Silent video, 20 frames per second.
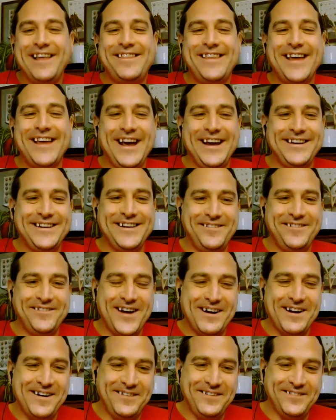Thank you
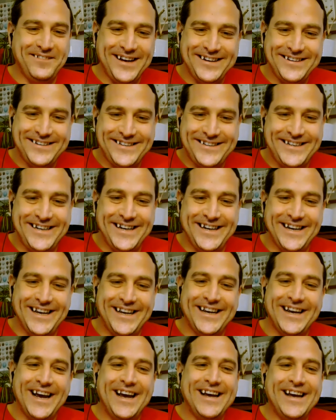very much,
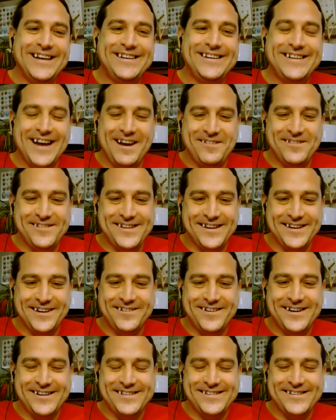James and
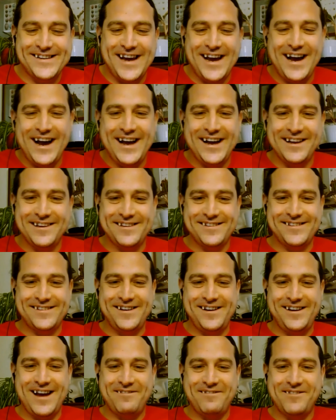Chris.
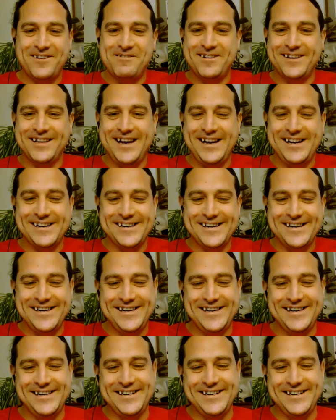See everyone later.